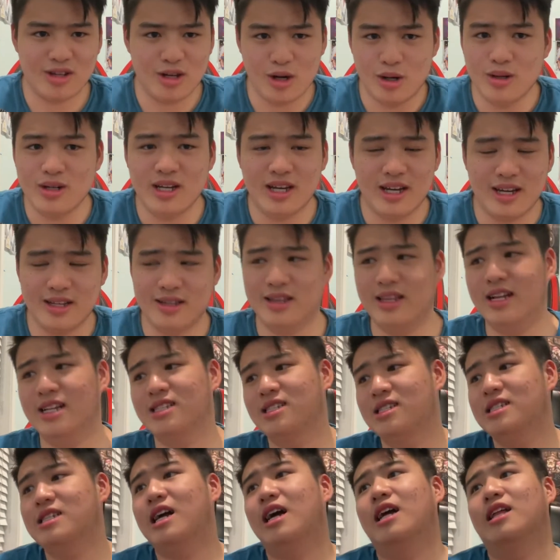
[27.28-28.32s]
okay,
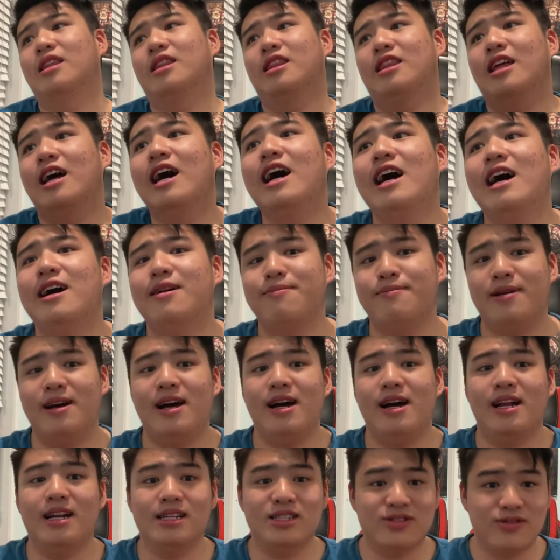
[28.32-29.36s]
that's not that
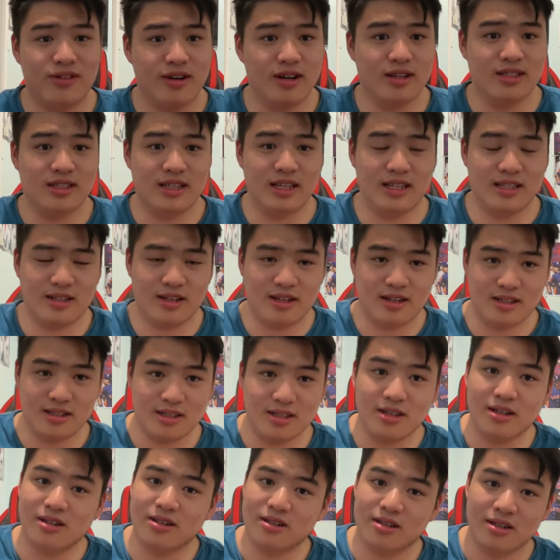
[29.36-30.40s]
bad as far as things are
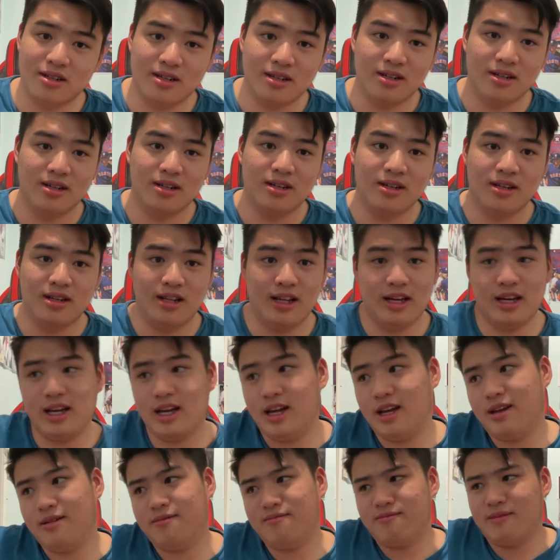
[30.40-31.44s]
concerned. Like,
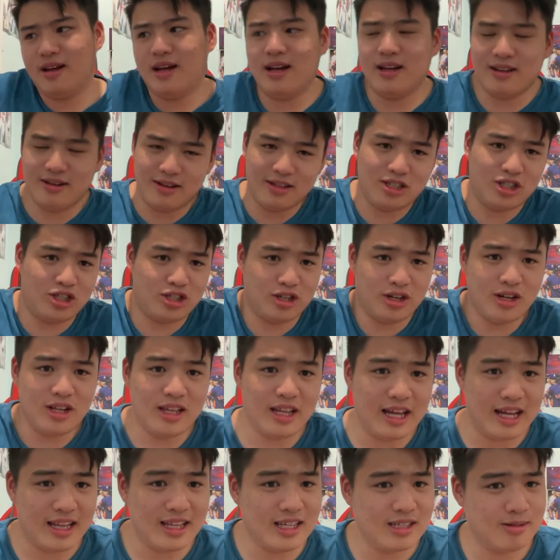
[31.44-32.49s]

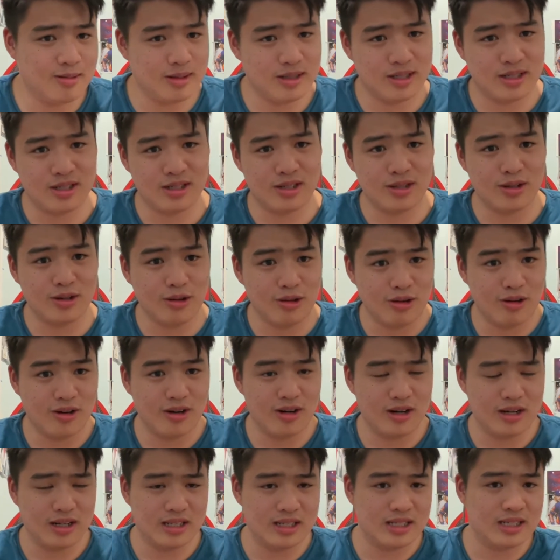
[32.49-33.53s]
surely at least we
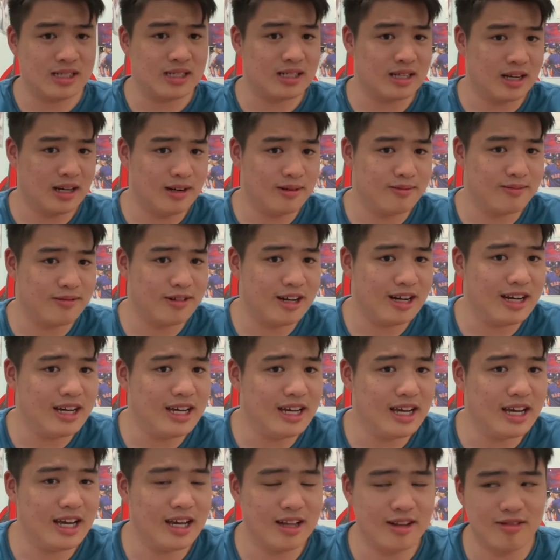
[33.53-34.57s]
scored some,
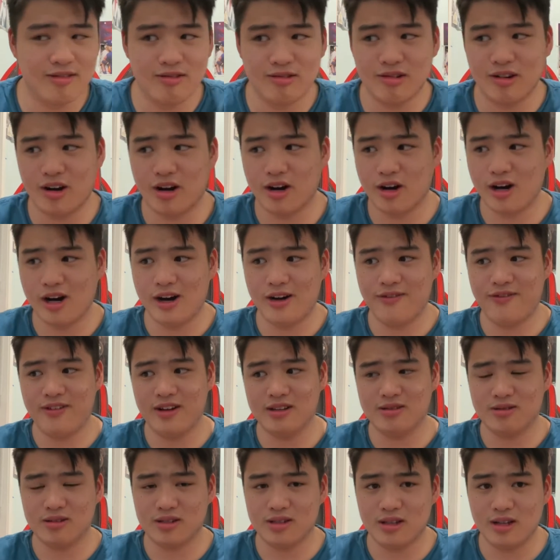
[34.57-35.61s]
right? And our
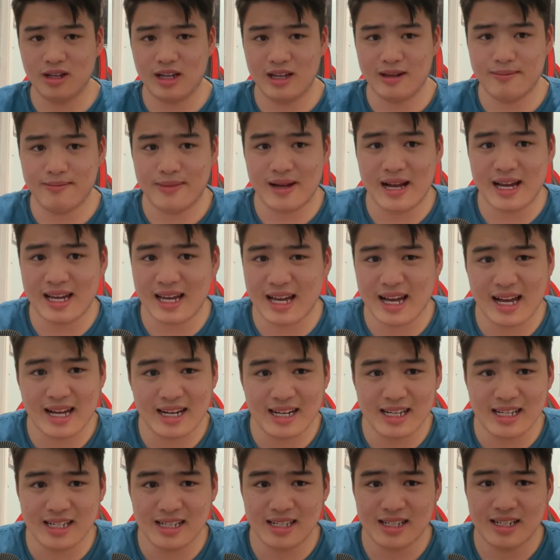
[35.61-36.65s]
offense was looking back at
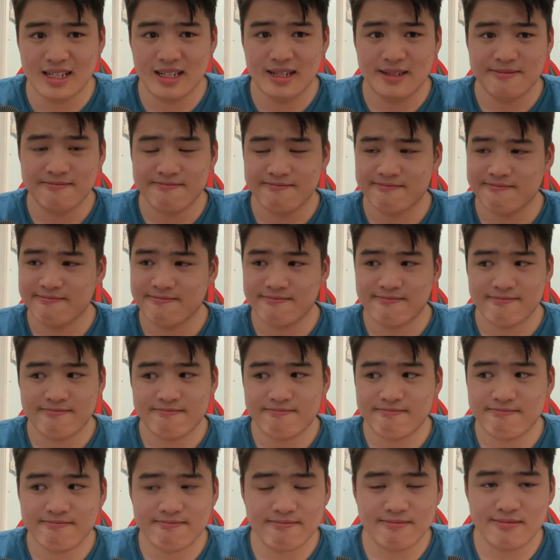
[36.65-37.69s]
it.
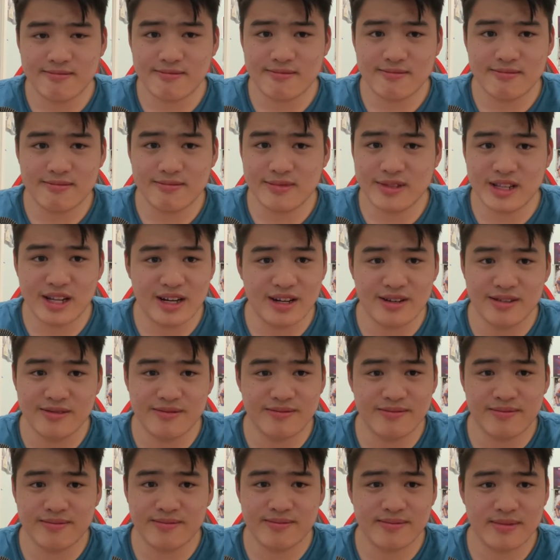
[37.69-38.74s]
No,
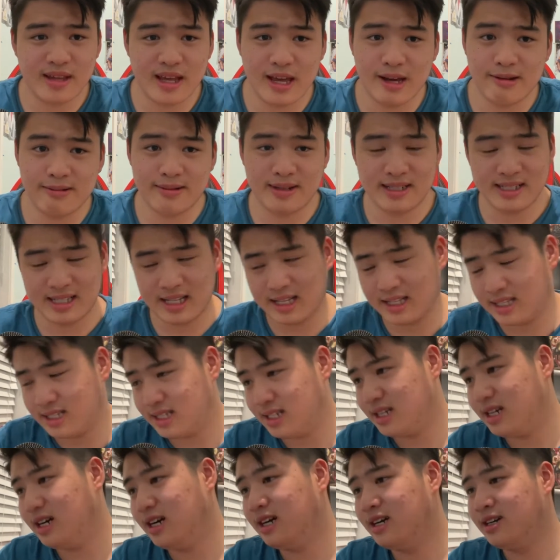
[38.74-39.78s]
it wasn't.
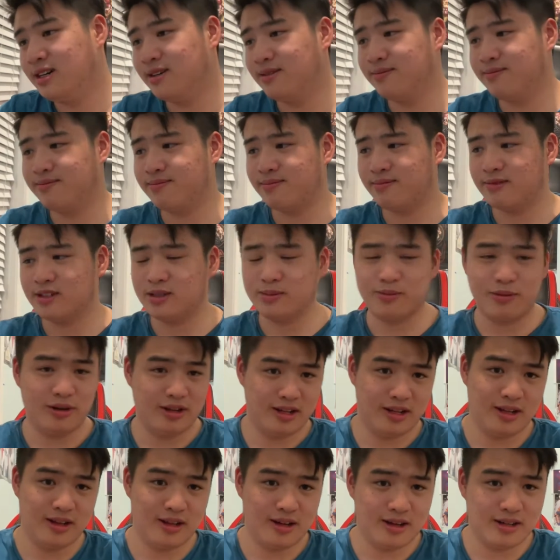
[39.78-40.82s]

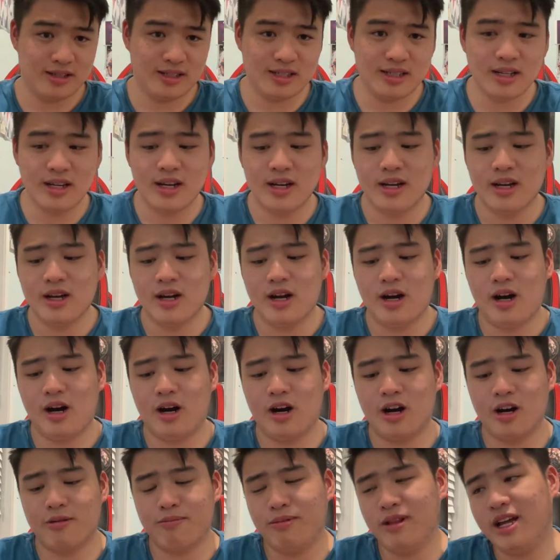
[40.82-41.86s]
Spoiler alert.
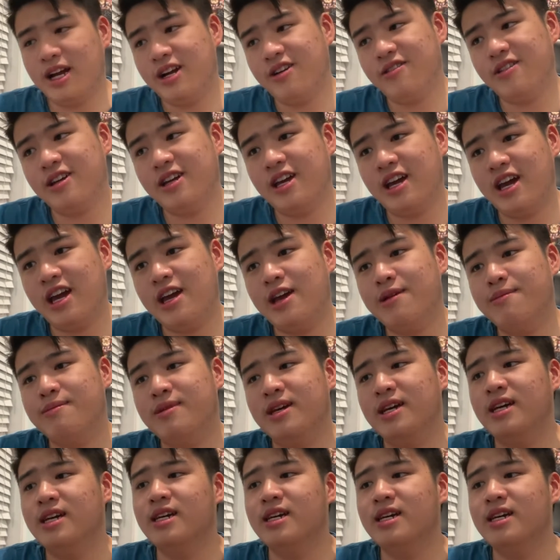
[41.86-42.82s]
Our player of the game